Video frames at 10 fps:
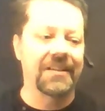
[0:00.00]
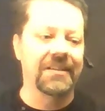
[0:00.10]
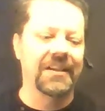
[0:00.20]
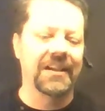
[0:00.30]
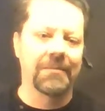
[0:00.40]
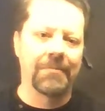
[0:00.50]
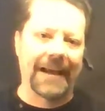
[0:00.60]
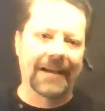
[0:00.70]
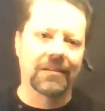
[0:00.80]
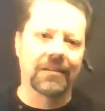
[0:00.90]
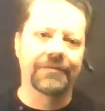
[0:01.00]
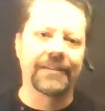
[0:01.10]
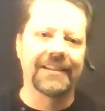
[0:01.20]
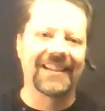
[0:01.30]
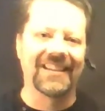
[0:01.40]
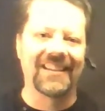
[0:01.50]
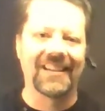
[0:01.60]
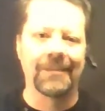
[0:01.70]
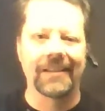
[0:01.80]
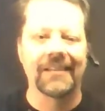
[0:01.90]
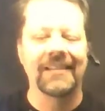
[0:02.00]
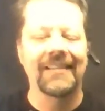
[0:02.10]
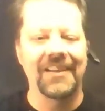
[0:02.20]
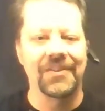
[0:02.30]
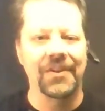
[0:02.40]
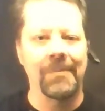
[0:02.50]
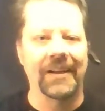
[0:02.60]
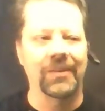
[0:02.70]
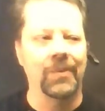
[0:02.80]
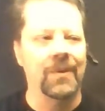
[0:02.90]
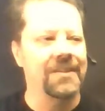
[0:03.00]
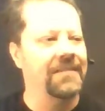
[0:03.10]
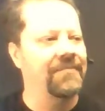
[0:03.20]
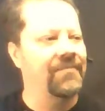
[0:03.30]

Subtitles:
You need to back off and take a limit as you go back towards it.